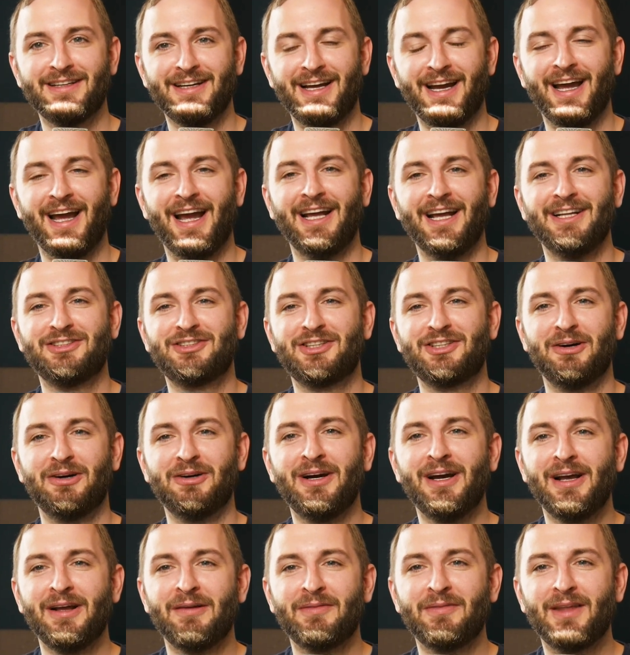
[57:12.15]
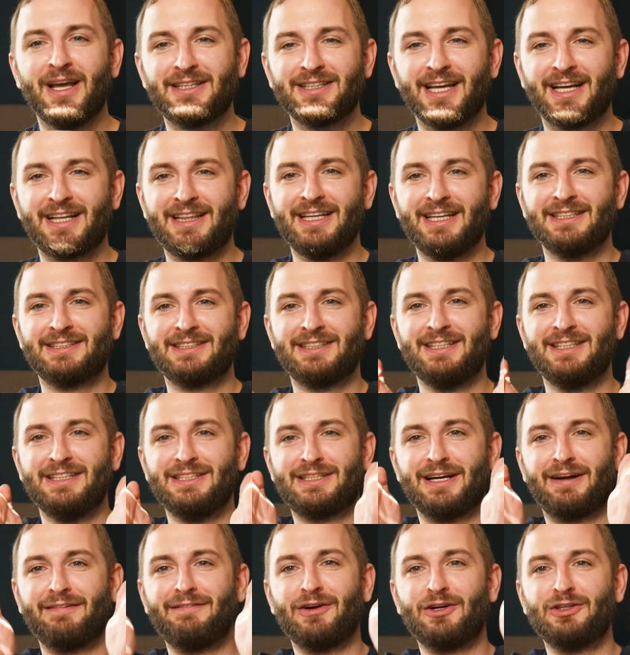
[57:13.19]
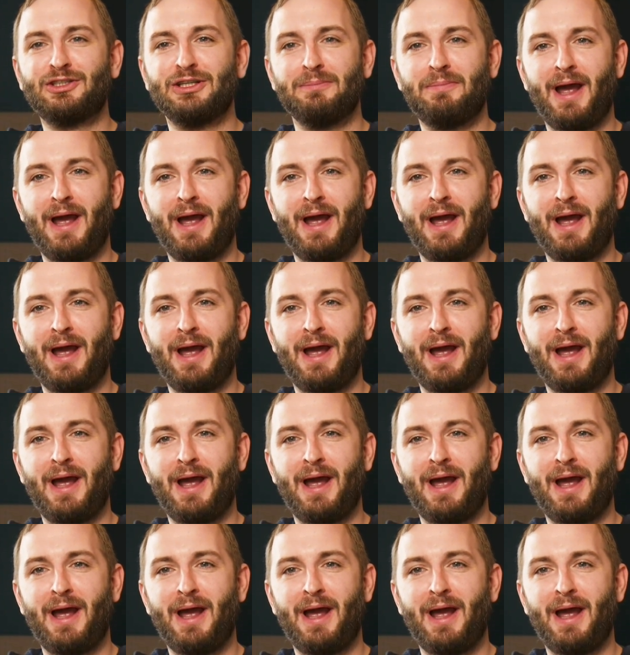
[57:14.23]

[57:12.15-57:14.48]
and so it's like these these divergent